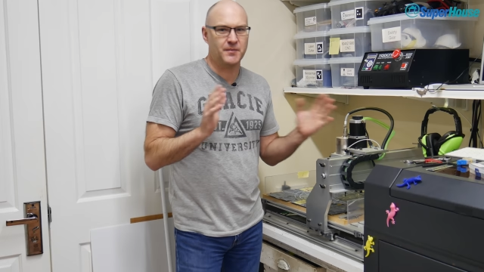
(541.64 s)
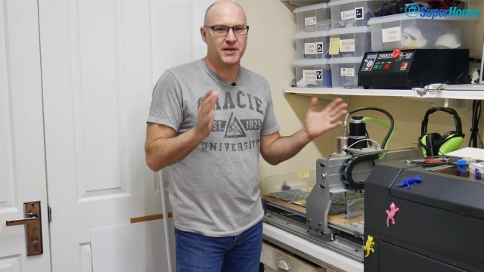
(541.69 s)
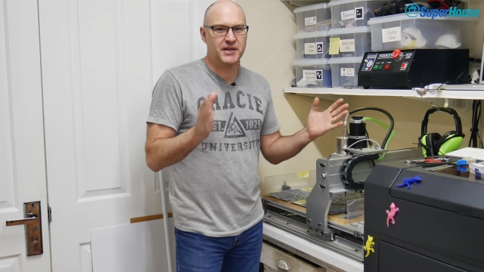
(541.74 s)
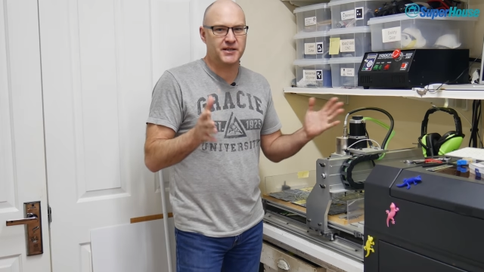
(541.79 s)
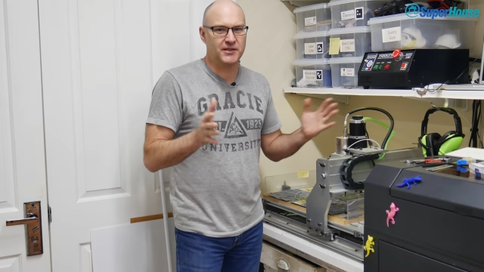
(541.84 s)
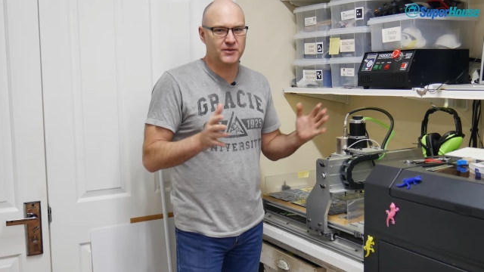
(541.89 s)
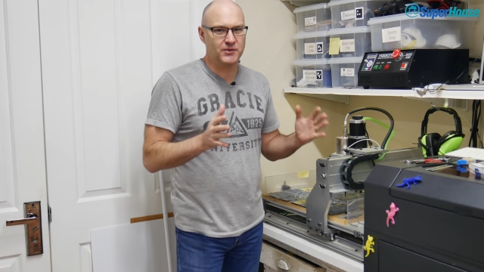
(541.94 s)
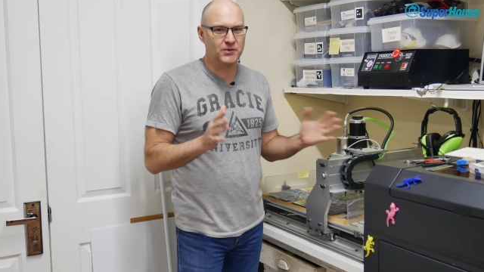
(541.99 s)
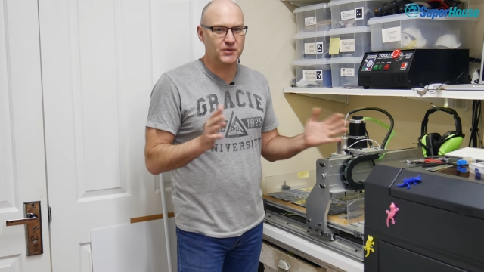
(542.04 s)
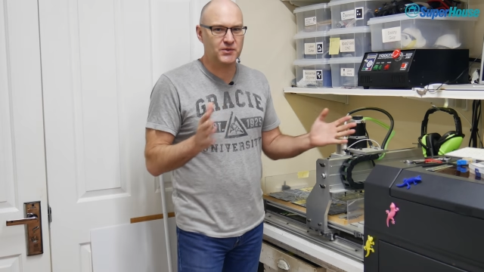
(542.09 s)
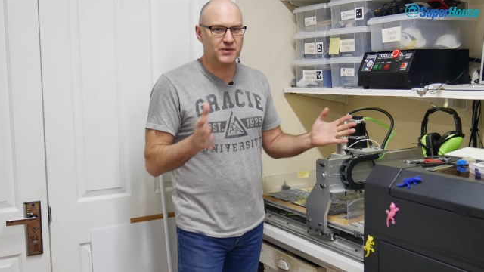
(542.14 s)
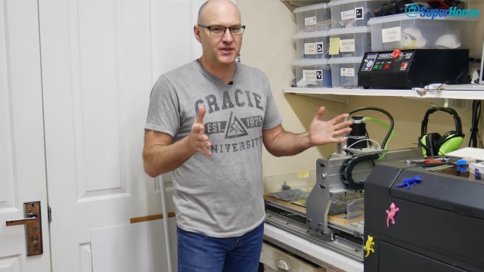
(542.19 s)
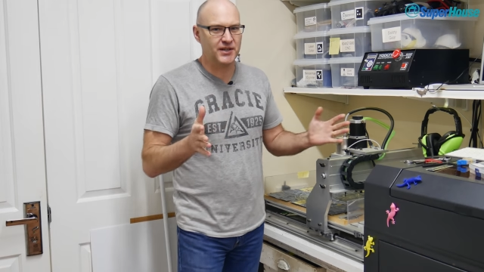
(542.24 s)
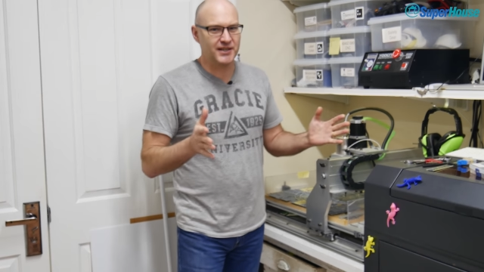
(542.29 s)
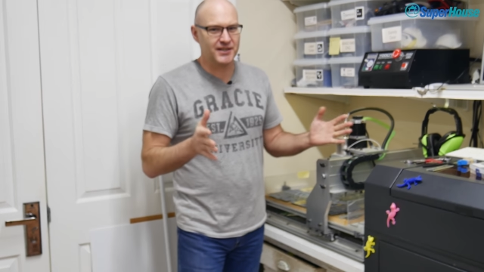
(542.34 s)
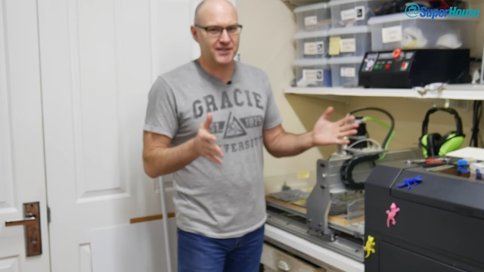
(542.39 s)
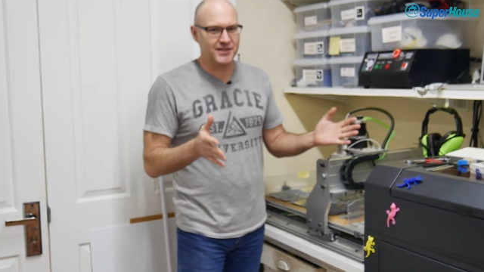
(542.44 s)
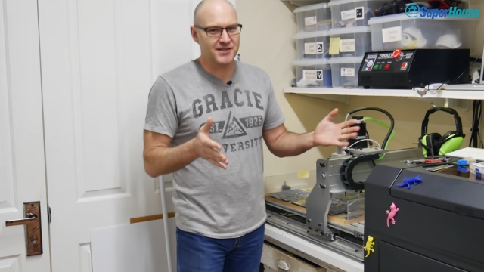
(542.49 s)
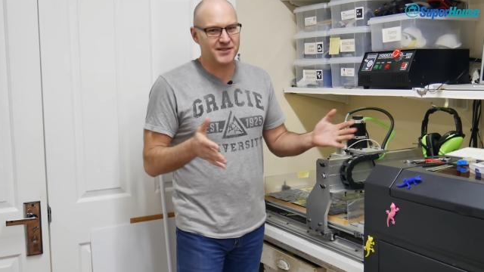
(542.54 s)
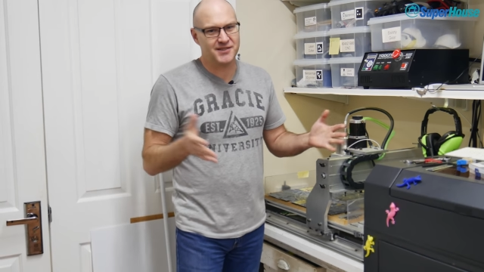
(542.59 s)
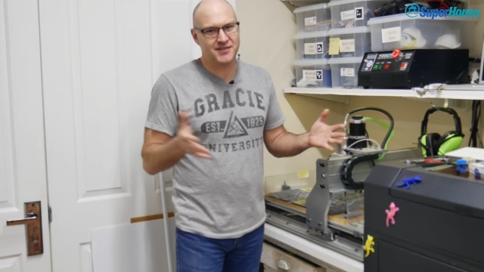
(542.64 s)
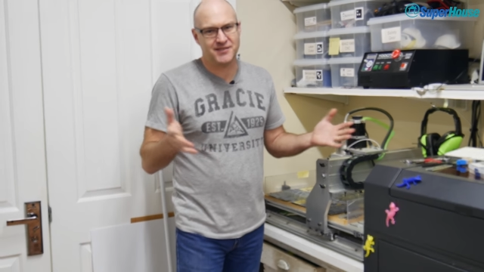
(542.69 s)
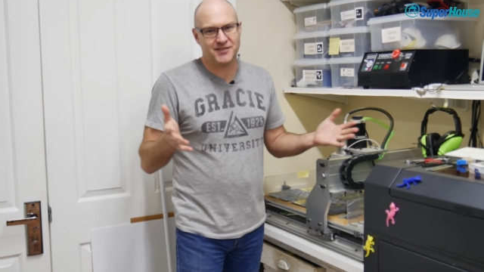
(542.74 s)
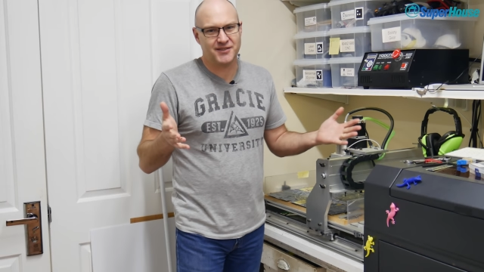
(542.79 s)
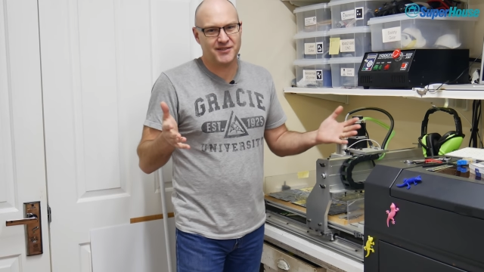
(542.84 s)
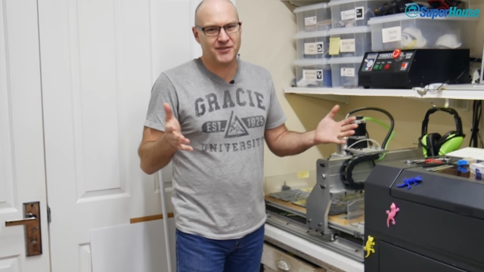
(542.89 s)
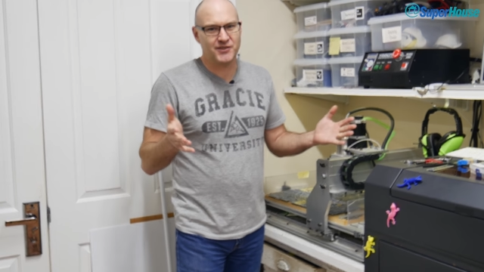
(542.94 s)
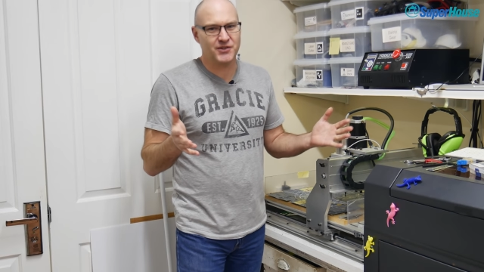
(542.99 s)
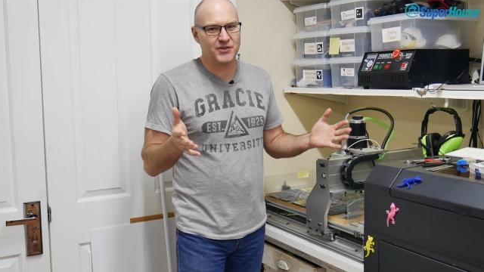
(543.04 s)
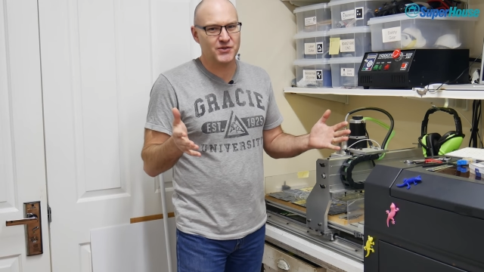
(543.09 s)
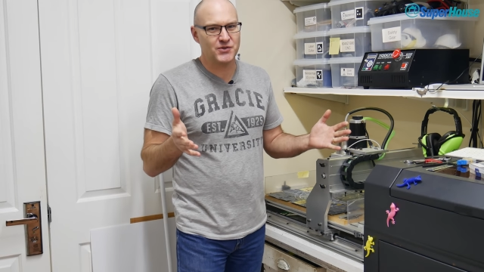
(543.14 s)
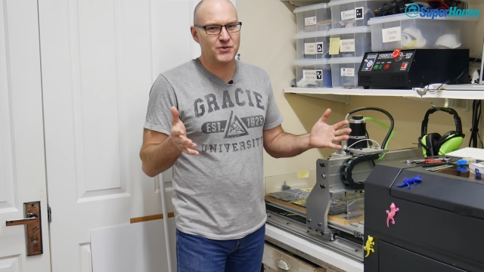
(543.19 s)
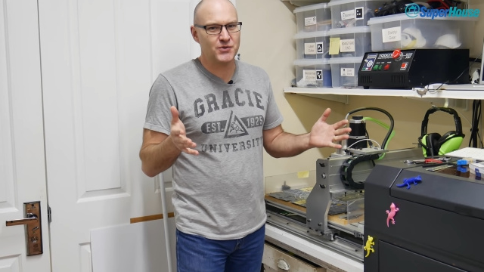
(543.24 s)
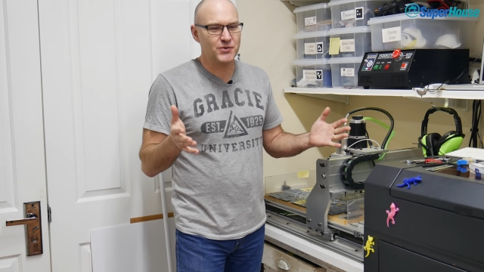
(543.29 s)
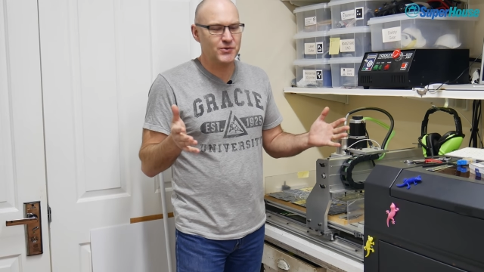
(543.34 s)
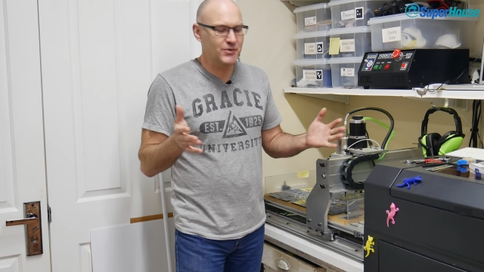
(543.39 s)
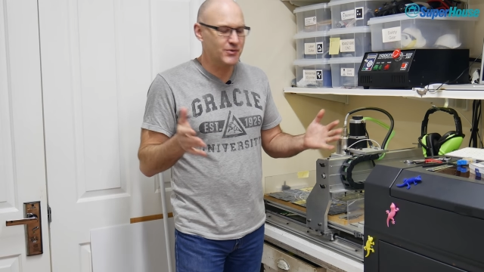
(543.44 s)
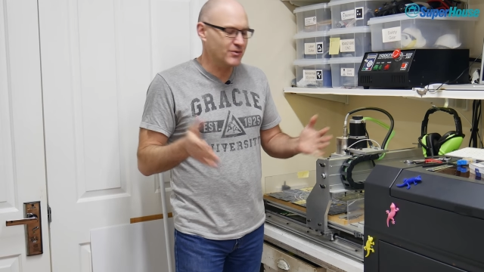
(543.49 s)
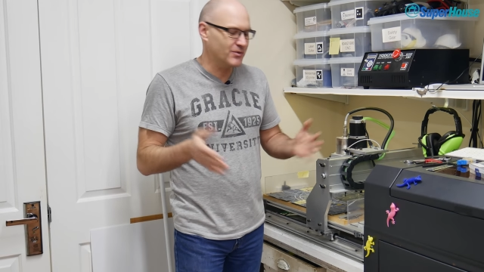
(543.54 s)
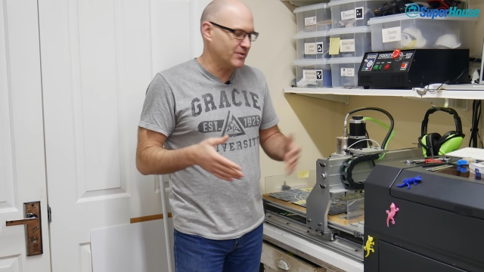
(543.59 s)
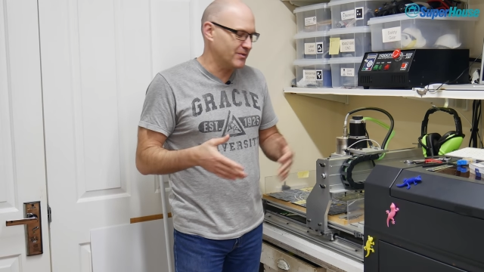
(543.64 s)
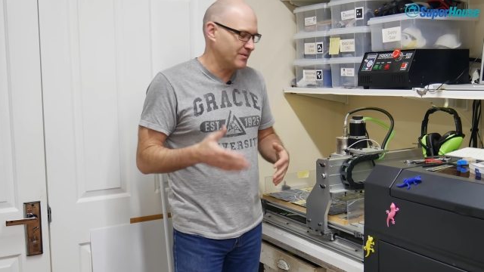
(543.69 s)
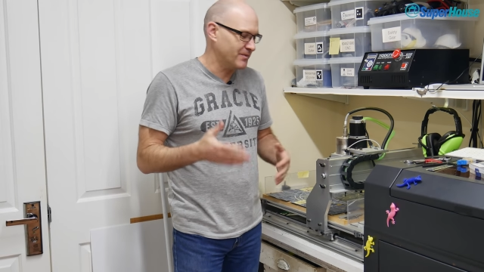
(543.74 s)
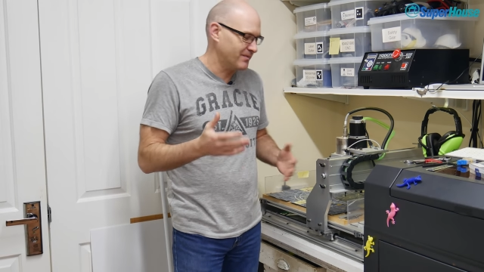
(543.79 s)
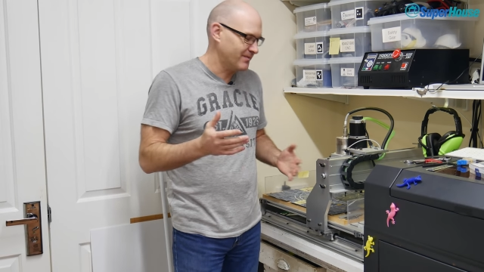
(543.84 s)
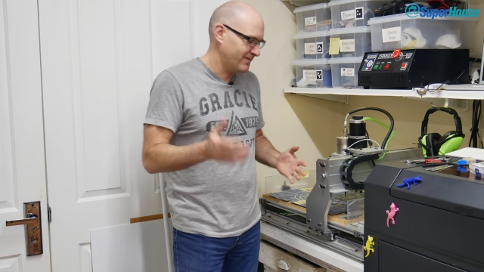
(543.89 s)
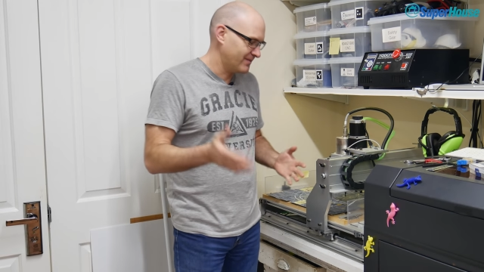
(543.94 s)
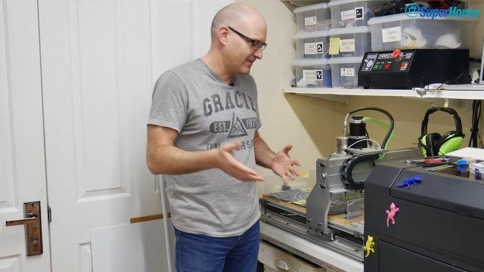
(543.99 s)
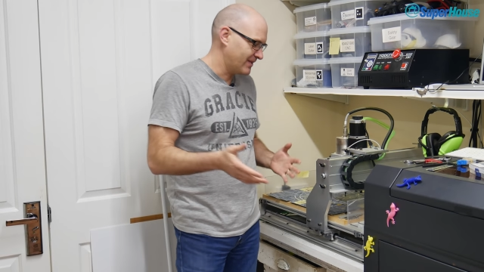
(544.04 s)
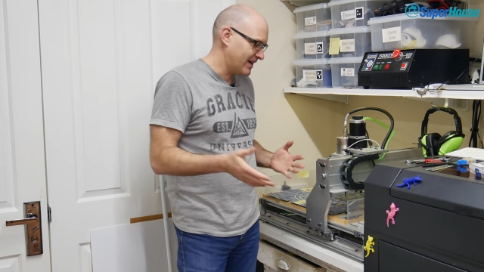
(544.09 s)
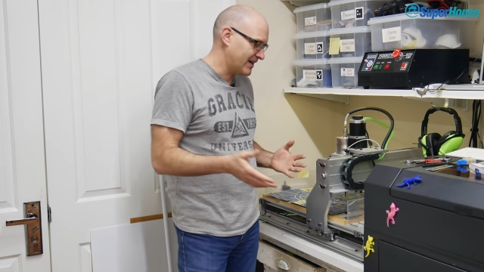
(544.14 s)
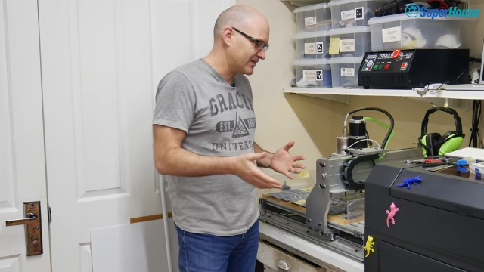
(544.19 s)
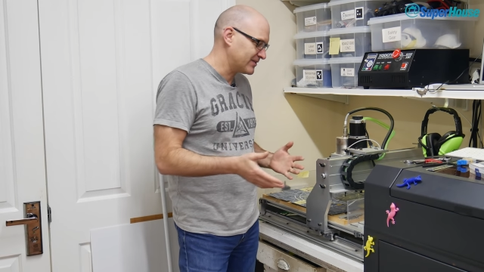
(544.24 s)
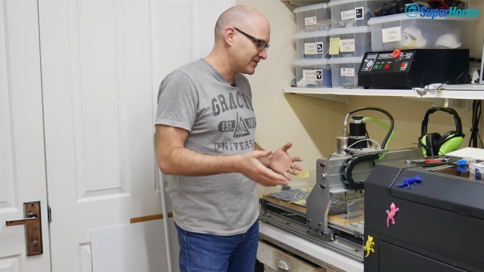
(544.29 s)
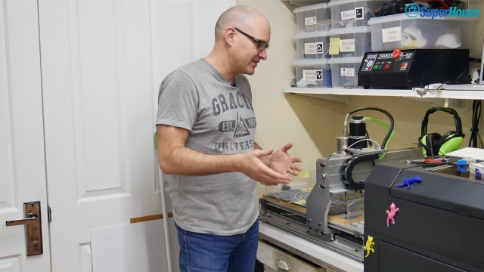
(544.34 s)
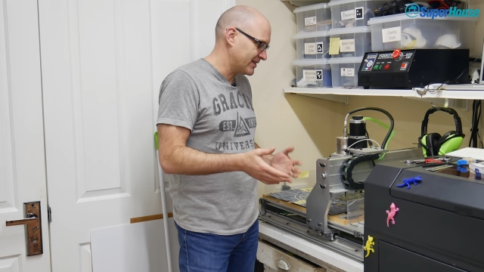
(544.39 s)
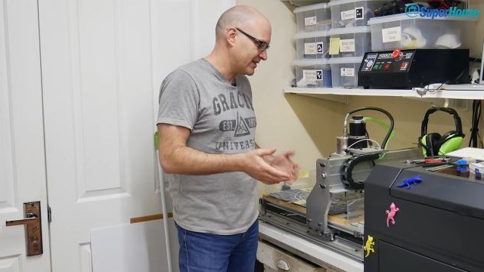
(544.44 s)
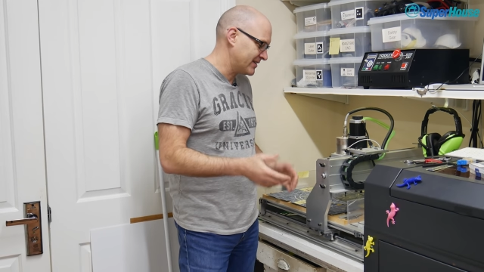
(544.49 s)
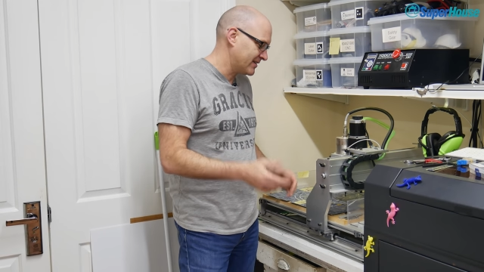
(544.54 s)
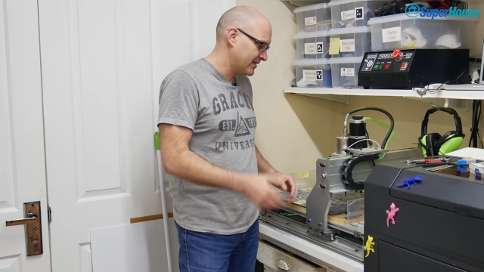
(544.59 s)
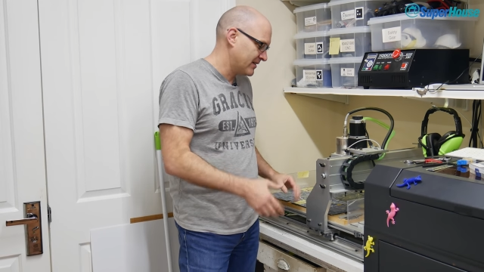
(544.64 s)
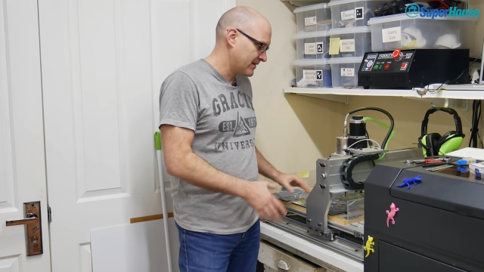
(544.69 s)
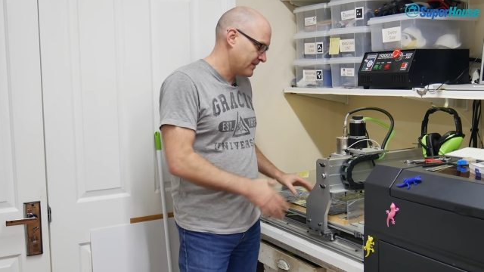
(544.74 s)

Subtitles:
make it look like it's, you know, not too ugly.